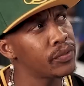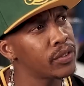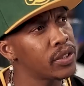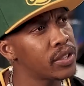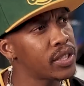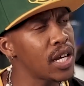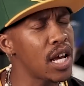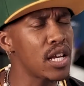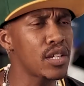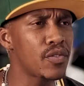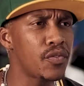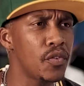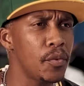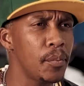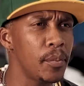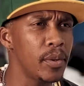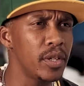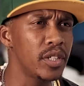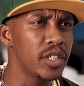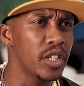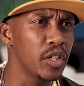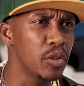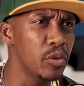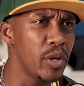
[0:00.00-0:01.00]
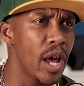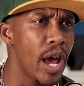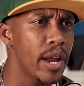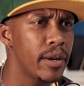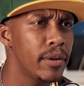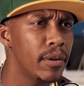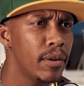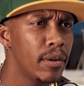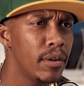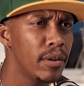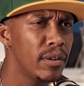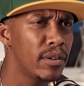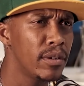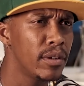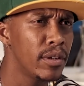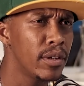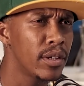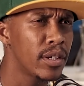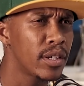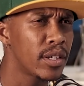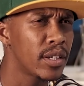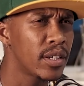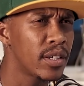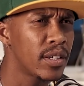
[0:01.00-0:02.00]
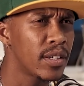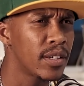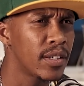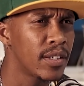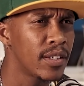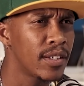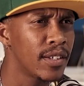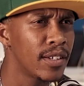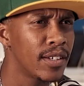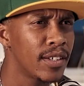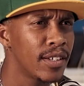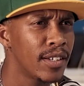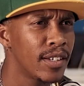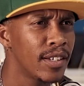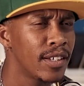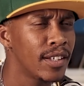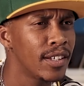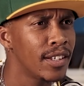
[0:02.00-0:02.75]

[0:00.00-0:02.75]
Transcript: Sounds familiar. Who that? Prime Minister